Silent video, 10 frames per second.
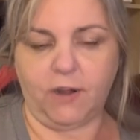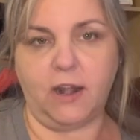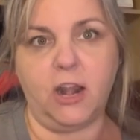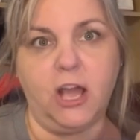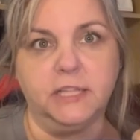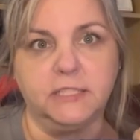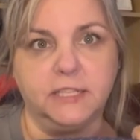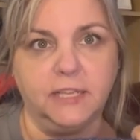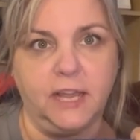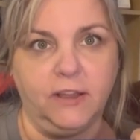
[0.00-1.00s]
a lot
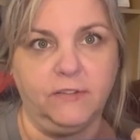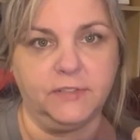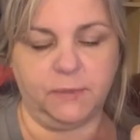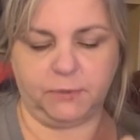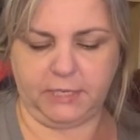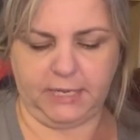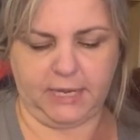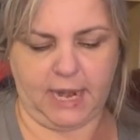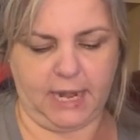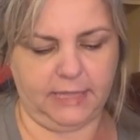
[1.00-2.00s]
of double knit.
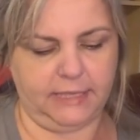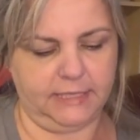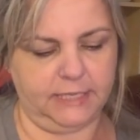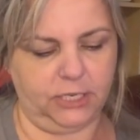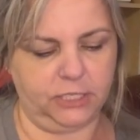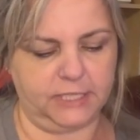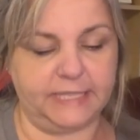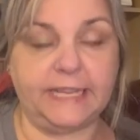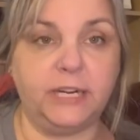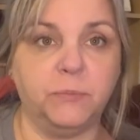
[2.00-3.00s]
I like this. It looks
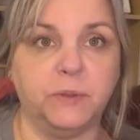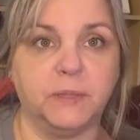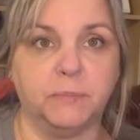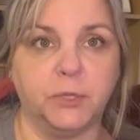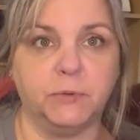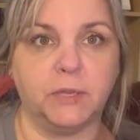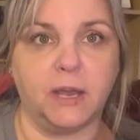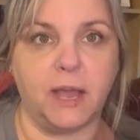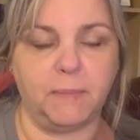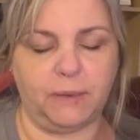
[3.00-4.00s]
denim with the blue
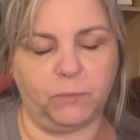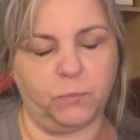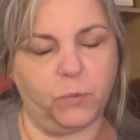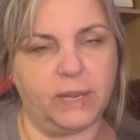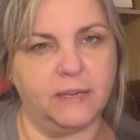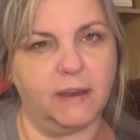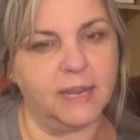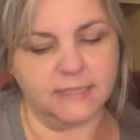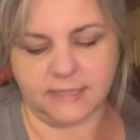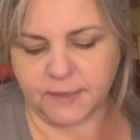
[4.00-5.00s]
dot, I mean red
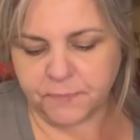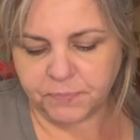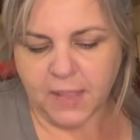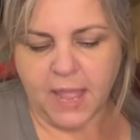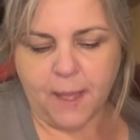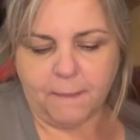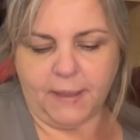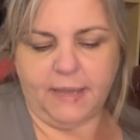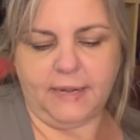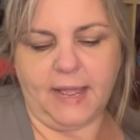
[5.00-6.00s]
dots.
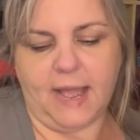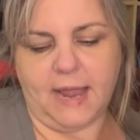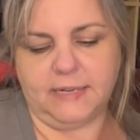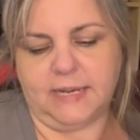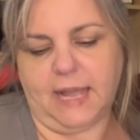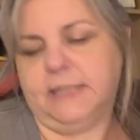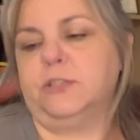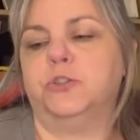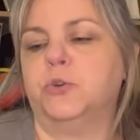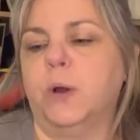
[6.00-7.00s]
But I'd like
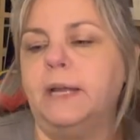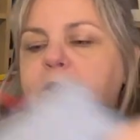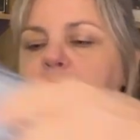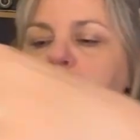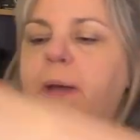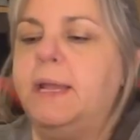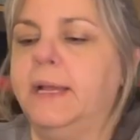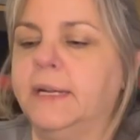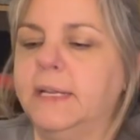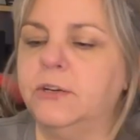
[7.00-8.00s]
to try to
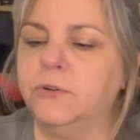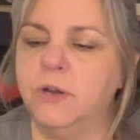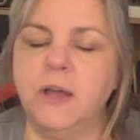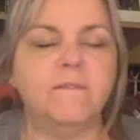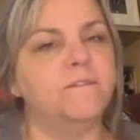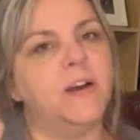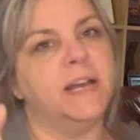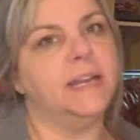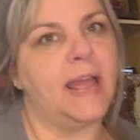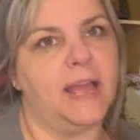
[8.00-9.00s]
make little
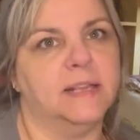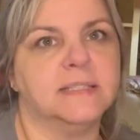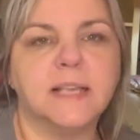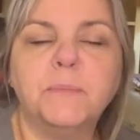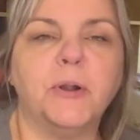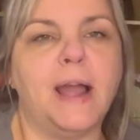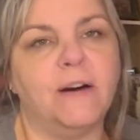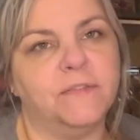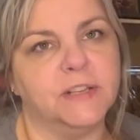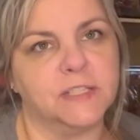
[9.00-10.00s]
fun summer
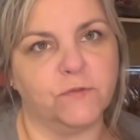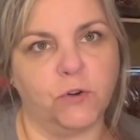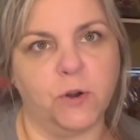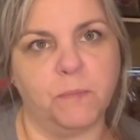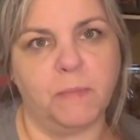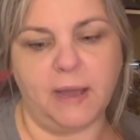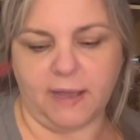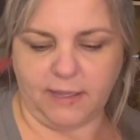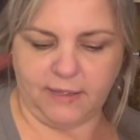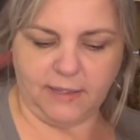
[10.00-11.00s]
outfits for
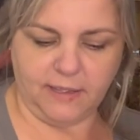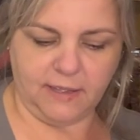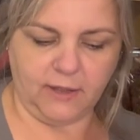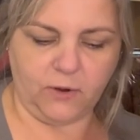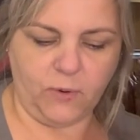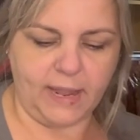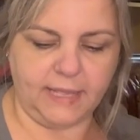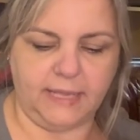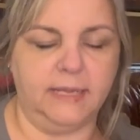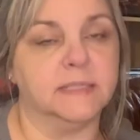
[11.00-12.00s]
my
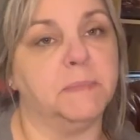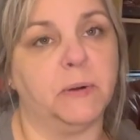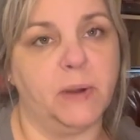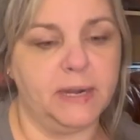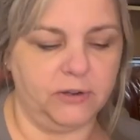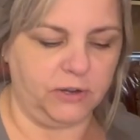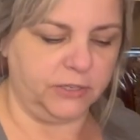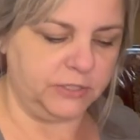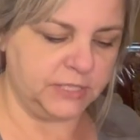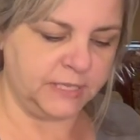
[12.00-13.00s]
grandkids, my
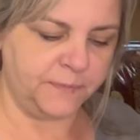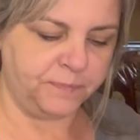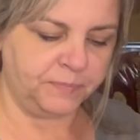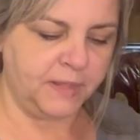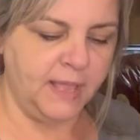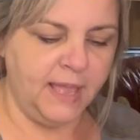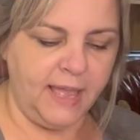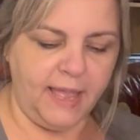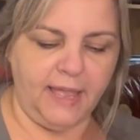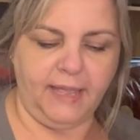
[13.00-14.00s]
granddaughters.
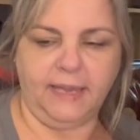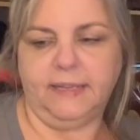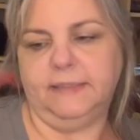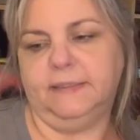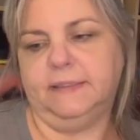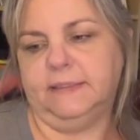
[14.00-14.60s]
And